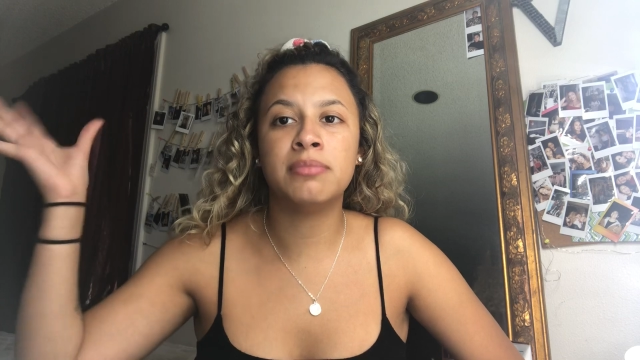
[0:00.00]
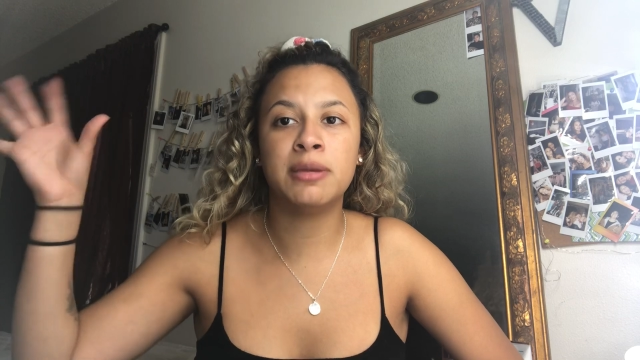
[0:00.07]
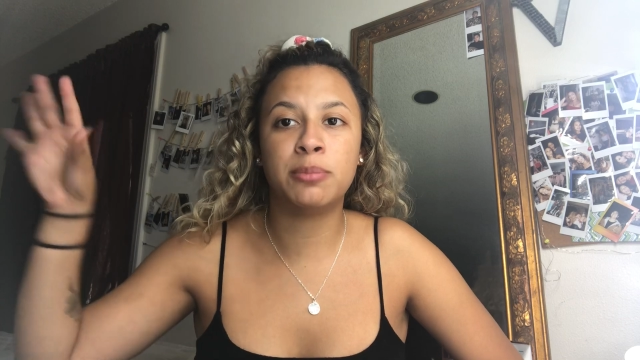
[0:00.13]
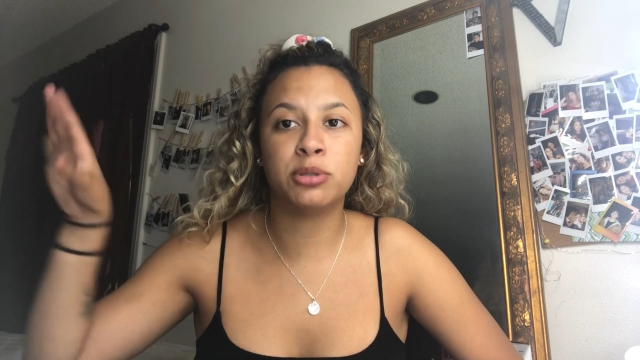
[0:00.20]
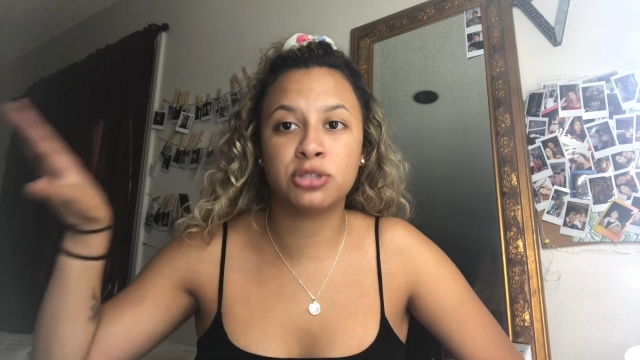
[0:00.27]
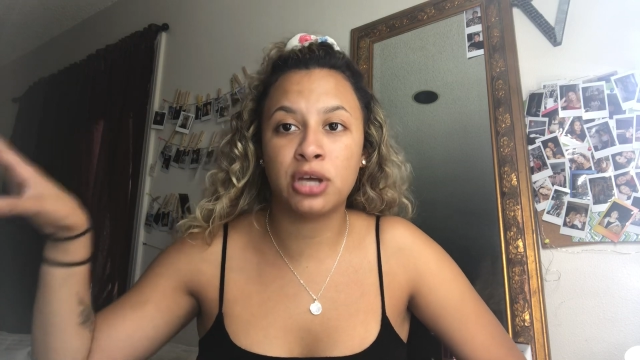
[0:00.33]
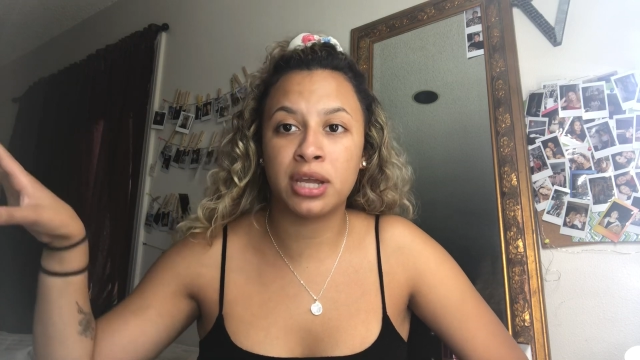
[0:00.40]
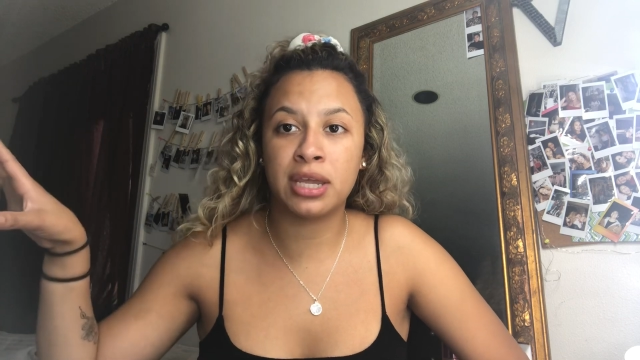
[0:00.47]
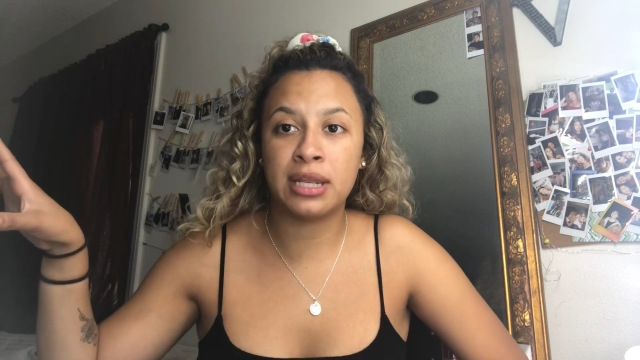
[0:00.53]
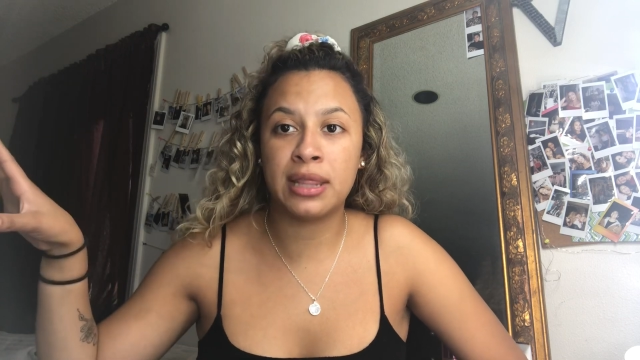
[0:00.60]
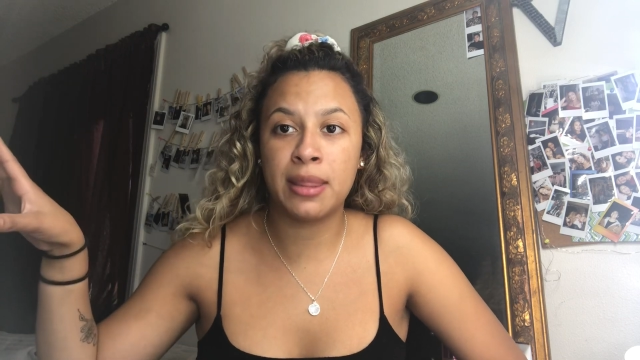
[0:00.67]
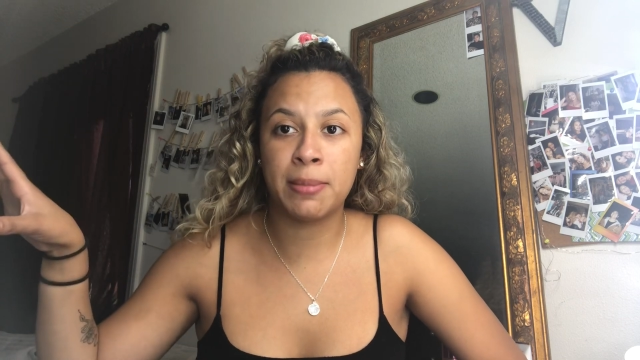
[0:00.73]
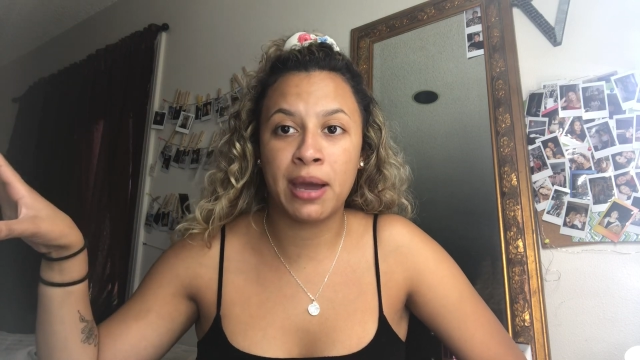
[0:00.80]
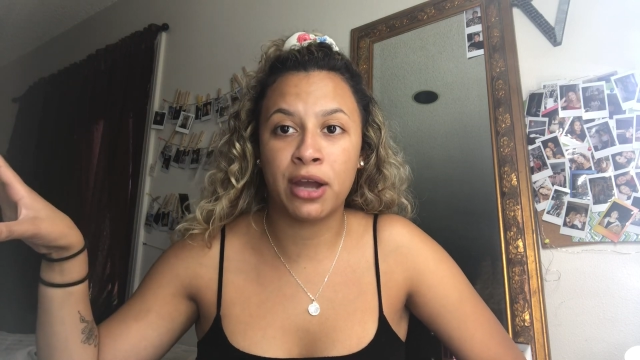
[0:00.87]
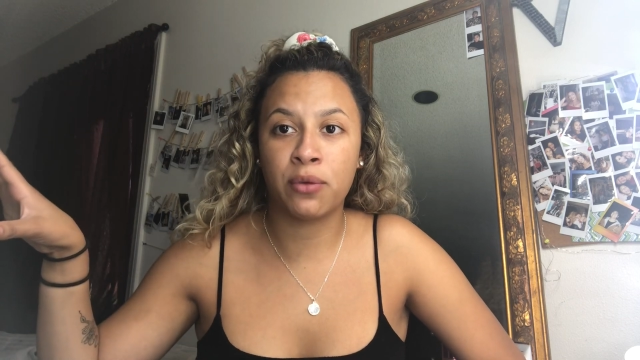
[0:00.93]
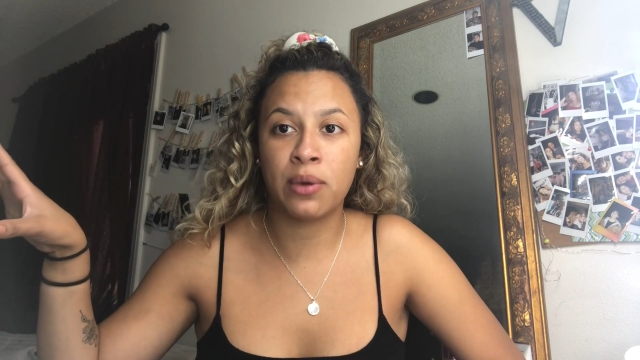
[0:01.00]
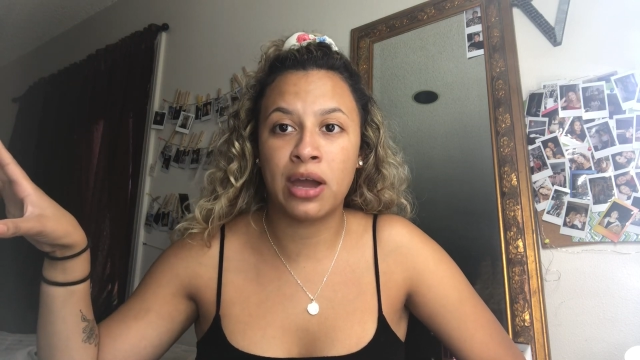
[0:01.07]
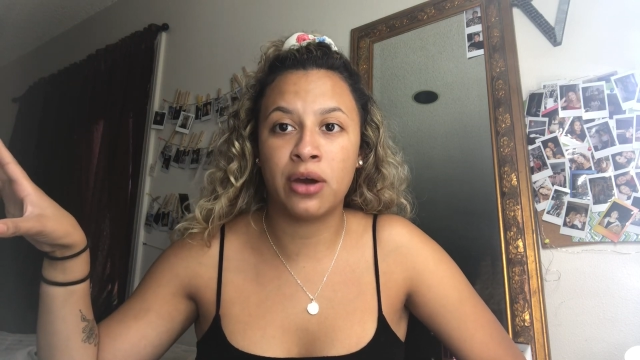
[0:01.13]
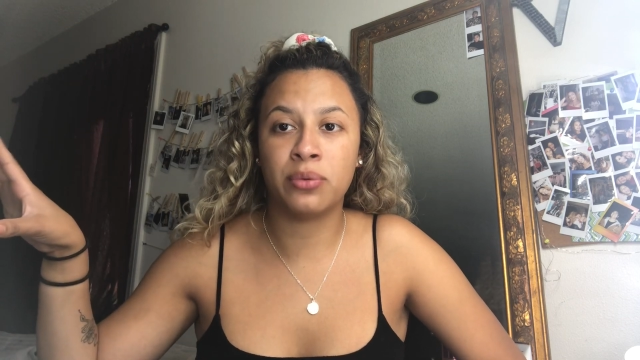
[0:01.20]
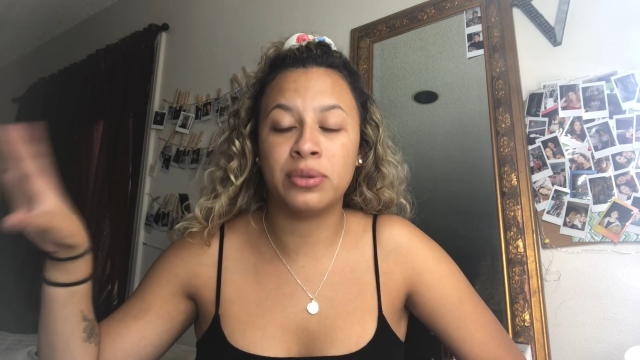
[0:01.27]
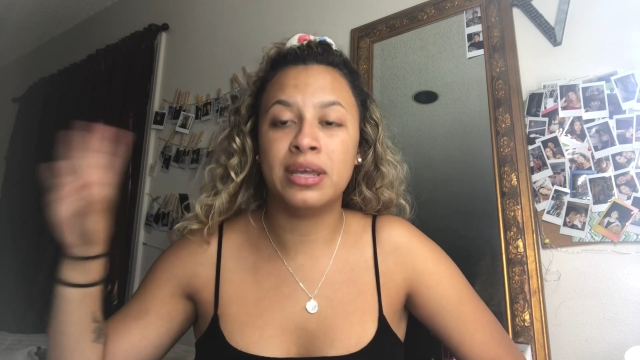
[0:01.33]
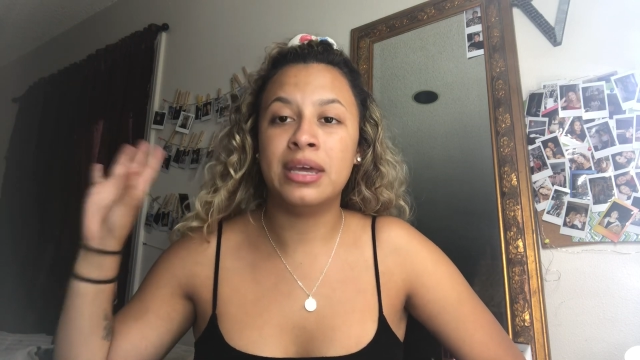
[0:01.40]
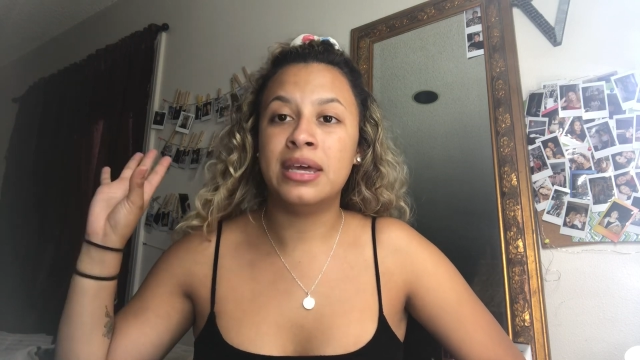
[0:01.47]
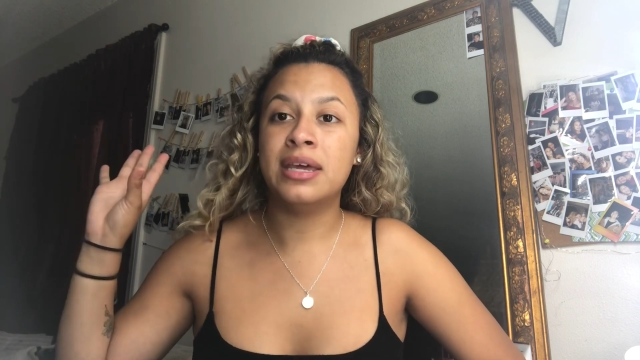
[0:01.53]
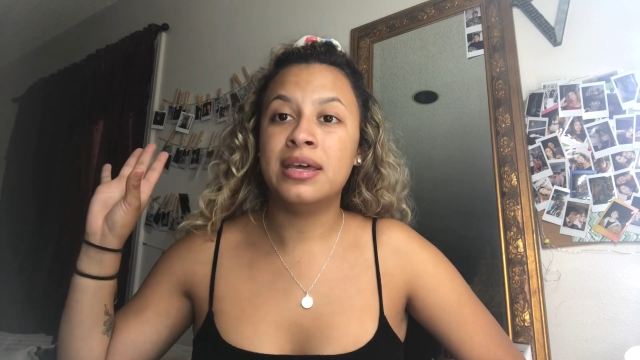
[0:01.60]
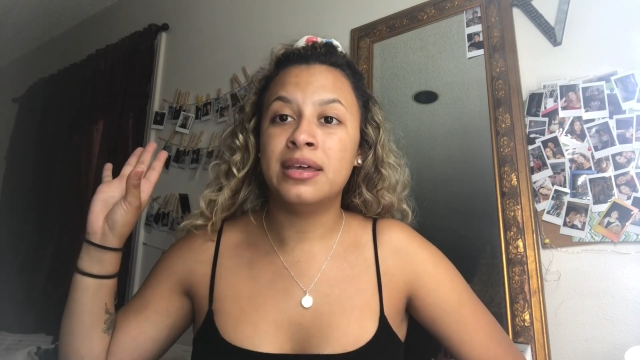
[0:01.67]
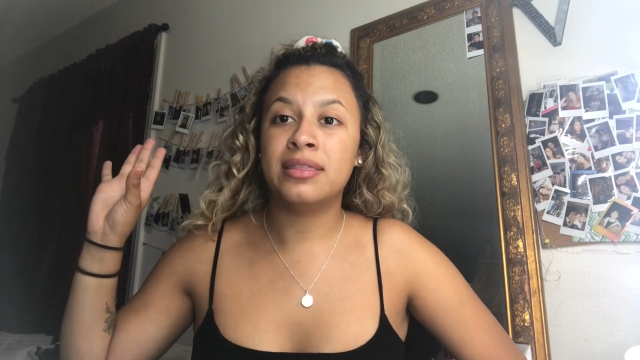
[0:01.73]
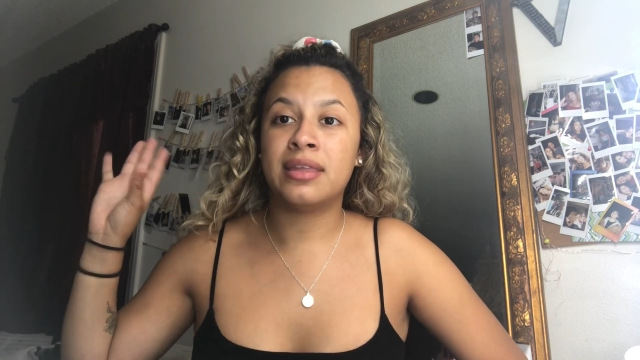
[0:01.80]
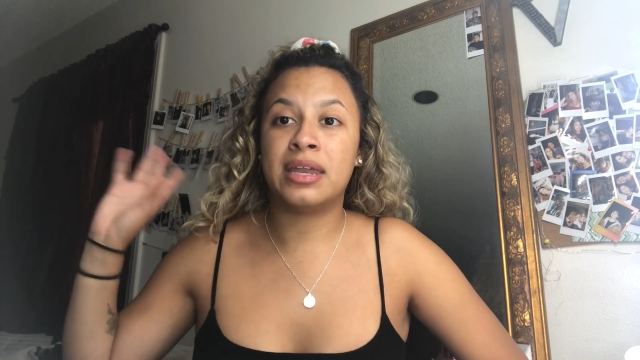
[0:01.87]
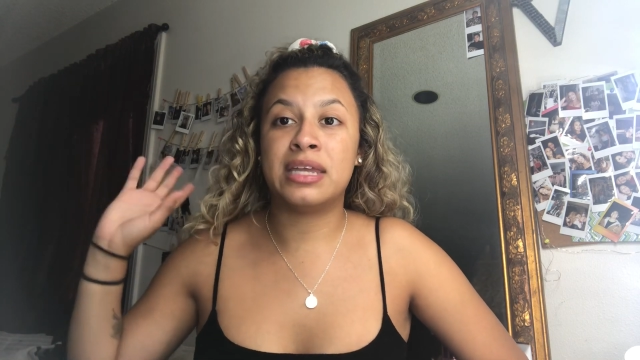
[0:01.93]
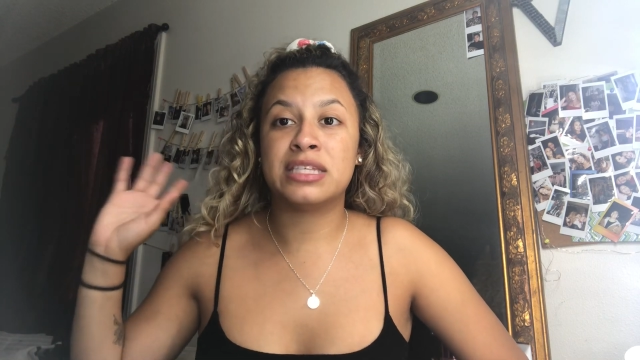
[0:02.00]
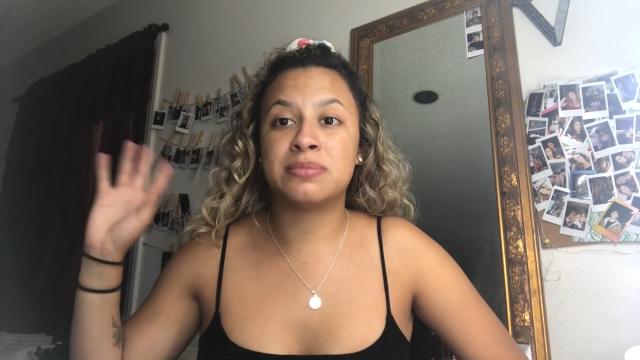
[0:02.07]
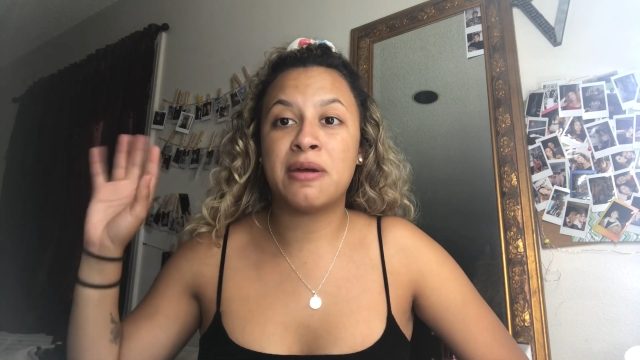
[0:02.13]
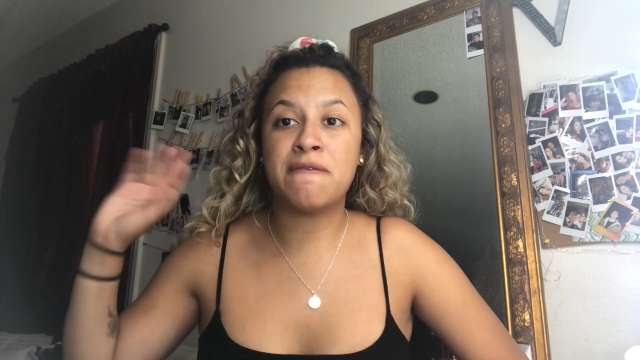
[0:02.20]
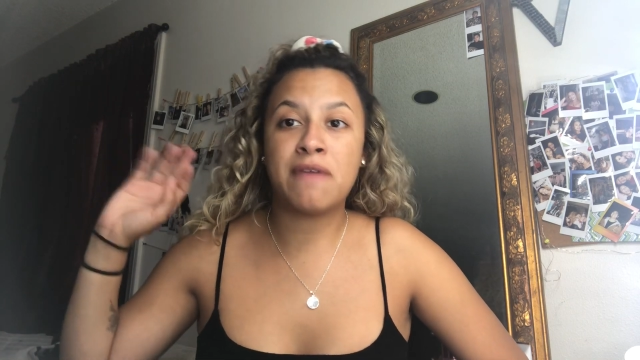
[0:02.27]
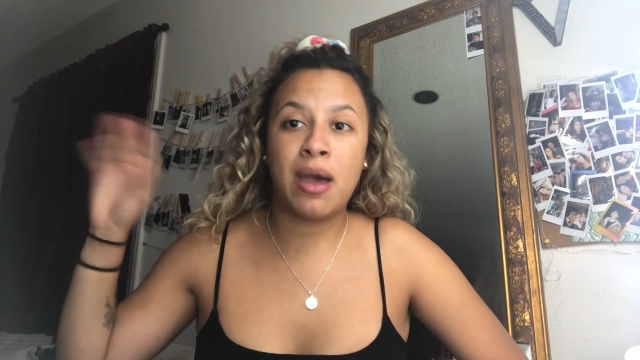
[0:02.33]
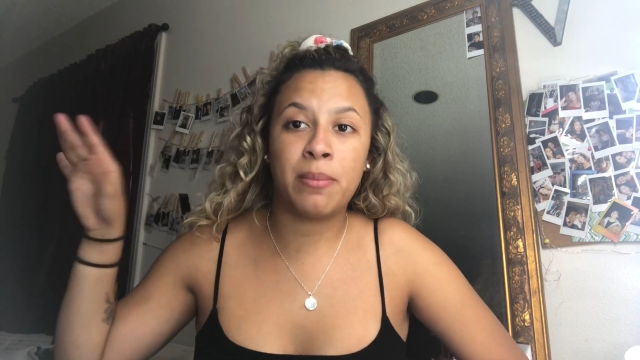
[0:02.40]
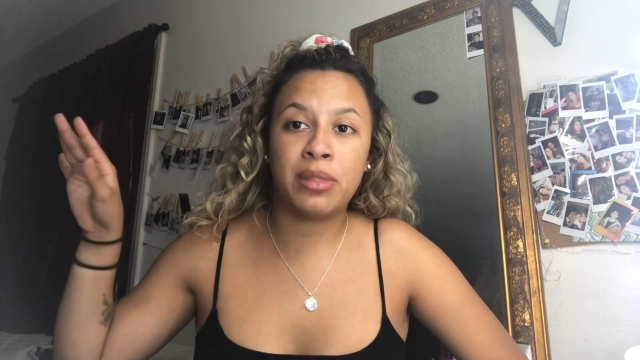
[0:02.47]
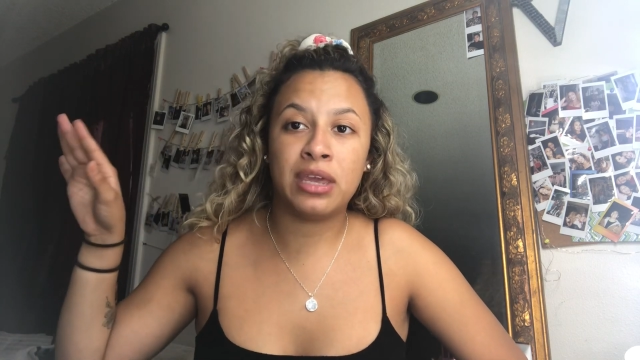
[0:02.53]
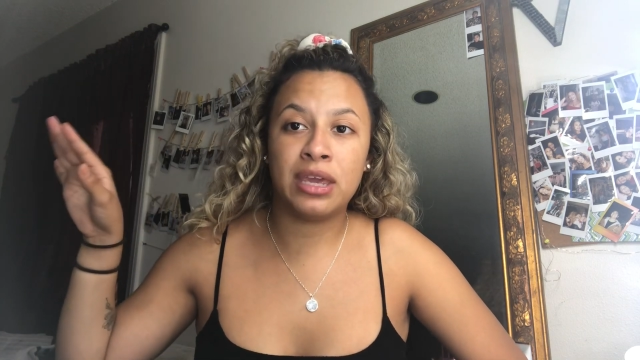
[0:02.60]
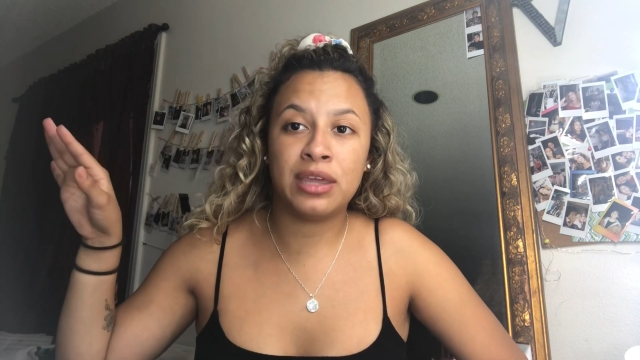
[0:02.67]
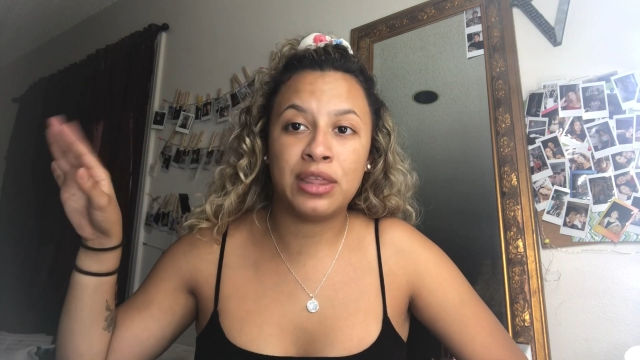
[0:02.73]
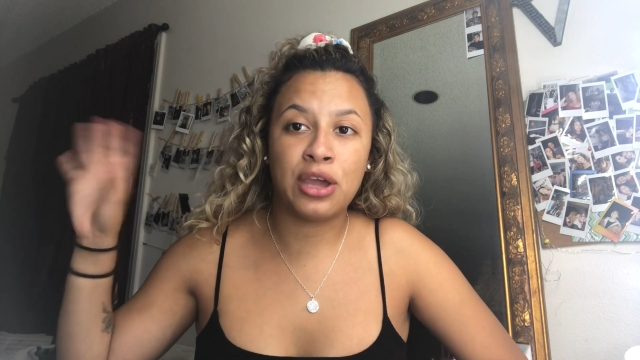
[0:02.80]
people talking in the background, that is my family.